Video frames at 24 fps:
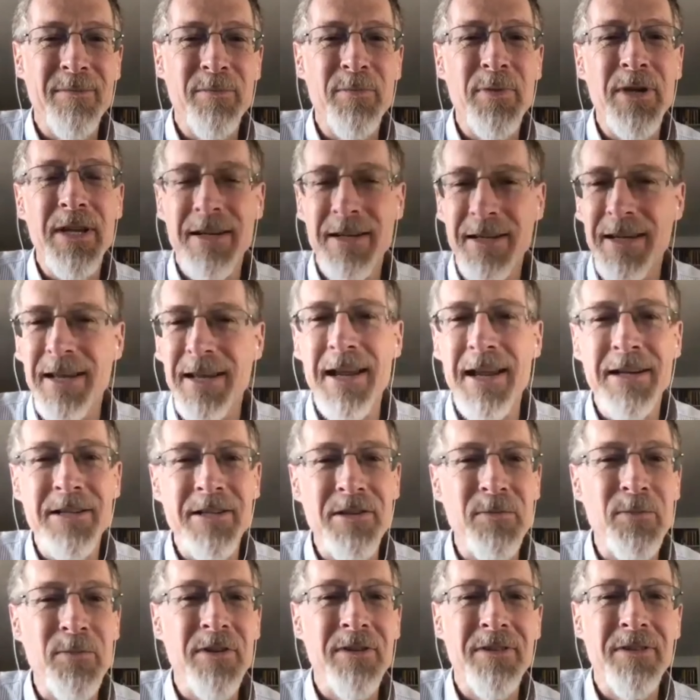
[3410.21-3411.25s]
be in
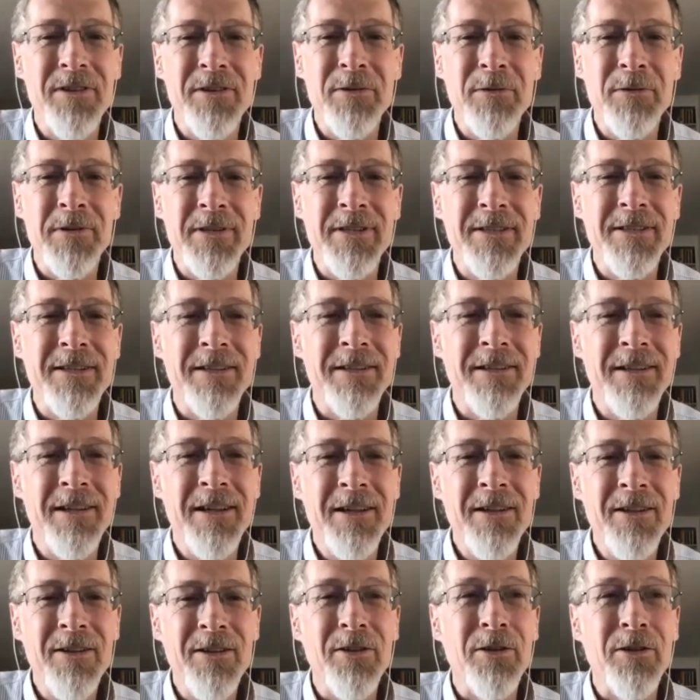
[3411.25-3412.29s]
connection with you and to
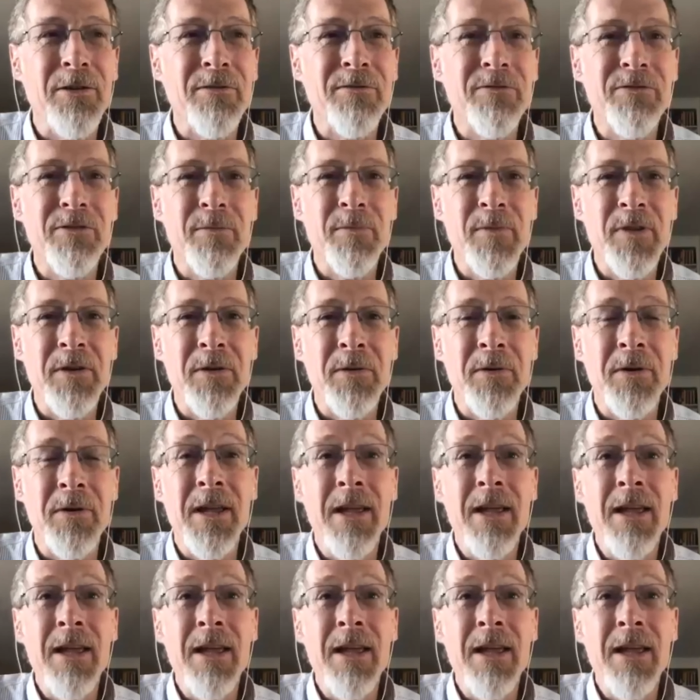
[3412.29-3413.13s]
learn from you.